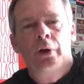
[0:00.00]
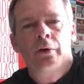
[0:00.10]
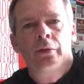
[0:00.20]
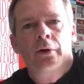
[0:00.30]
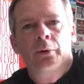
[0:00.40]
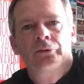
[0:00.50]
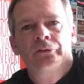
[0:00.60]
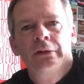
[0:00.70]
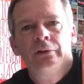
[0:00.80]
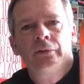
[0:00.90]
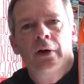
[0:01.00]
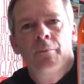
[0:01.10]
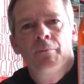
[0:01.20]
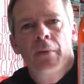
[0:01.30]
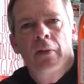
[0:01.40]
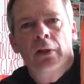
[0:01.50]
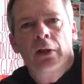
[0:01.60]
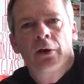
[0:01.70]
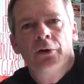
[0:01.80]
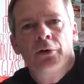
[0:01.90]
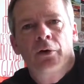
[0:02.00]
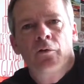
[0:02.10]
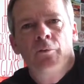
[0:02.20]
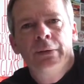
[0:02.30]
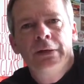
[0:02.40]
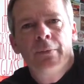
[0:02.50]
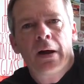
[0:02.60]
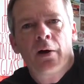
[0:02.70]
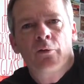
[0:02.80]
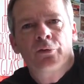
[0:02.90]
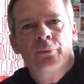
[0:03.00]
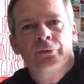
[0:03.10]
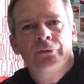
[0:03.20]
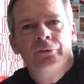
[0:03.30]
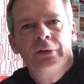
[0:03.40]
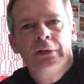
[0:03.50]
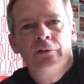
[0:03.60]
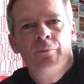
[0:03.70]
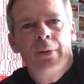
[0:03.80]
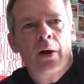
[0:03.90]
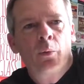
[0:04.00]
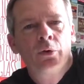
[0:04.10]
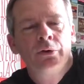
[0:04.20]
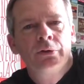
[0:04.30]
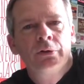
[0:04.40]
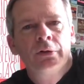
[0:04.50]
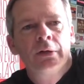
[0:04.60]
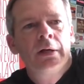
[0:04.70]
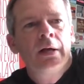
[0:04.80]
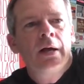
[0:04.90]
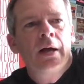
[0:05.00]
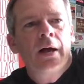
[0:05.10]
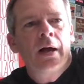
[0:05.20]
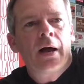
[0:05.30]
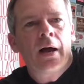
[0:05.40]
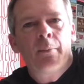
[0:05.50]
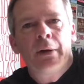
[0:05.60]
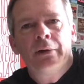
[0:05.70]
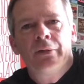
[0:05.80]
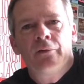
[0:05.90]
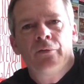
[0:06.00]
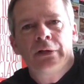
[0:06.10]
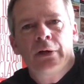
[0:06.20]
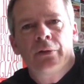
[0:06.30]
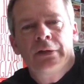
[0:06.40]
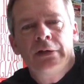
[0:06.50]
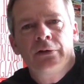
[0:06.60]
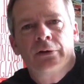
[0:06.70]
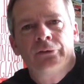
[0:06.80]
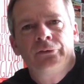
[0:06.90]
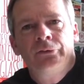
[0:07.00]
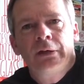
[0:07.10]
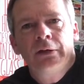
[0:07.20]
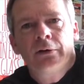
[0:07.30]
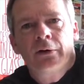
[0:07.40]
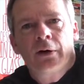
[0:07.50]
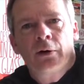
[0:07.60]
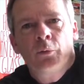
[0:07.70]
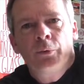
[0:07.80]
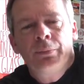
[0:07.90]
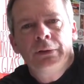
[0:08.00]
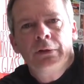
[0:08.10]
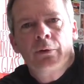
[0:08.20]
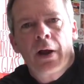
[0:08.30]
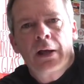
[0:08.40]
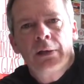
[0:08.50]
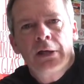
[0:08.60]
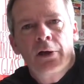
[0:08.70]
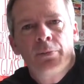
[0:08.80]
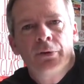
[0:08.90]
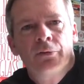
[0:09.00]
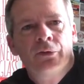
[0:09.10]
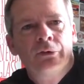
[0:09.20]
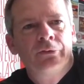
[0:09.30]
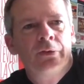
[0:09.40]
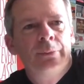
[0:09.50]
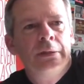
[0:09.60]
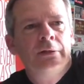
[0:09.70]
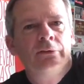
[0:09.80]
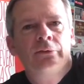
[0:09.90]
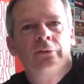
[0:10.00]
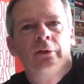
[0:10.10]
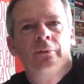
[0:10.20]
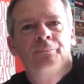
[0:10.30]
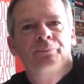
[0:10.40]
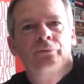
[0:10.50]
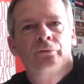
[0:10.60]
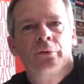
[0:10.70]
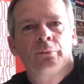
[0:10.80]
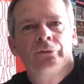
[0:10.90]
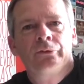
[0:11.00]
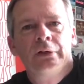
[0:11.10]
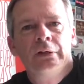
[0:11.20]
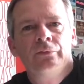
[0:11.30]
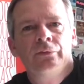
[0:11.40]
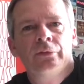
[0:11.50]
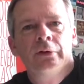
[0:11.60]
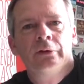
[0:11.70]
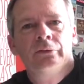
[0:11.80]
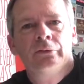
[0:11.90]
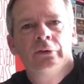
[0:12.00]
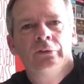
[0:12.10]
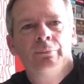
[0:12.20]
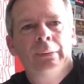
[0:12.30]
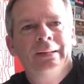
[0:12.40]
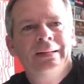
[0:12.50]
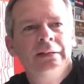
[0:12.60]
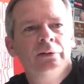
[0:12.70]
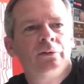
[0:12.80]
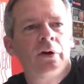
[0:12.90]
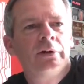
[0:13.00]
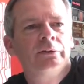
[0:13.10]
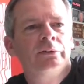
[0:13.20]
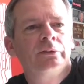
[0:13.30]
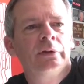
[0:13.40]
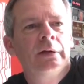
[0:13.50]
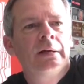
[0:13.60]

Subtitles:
know that I received a motherload of beer mail from Steve Bellward. And in that video at the end I said I would be cracking open the first of the beers from Steve. It's his Berliner Weisse,